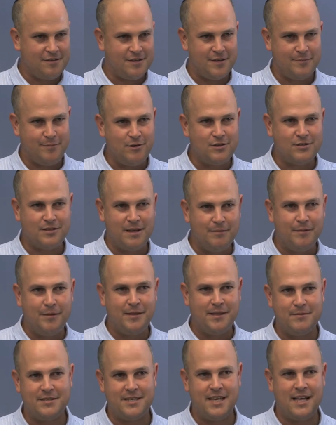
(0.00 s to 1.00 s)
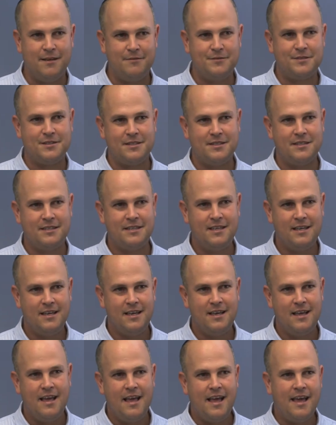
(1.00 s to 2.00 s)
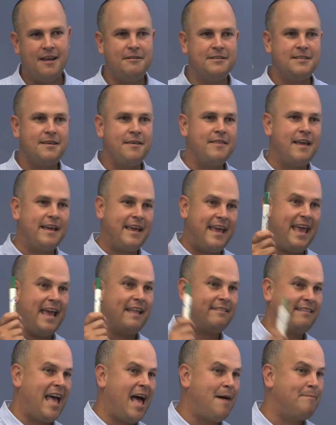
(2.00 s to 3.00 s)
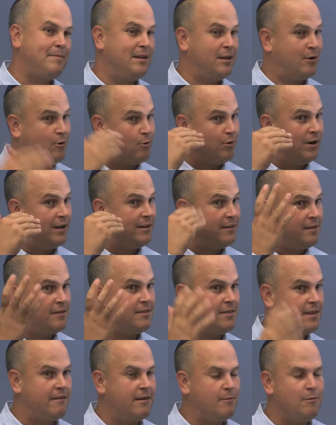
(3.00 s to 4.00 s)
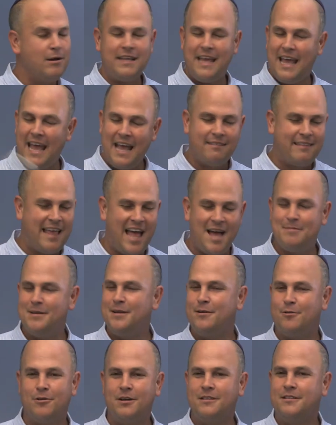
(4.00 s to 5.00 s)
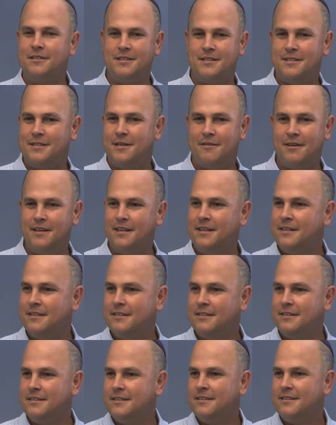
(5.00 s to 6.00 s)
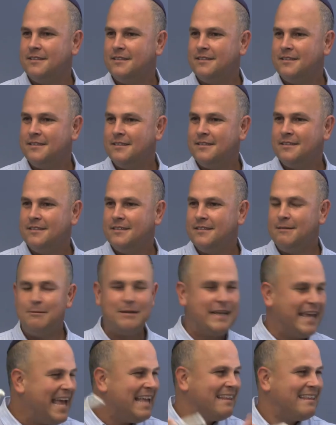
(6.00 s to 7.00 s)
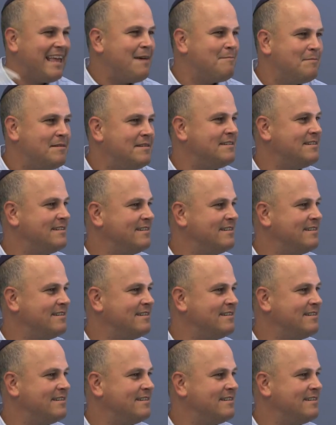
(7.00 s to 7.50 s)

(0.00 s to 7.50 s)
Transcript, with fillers: are supposed to implement themselves. And here's something that can't happen according to the theory. What can't happen according to this theory? What can't happen?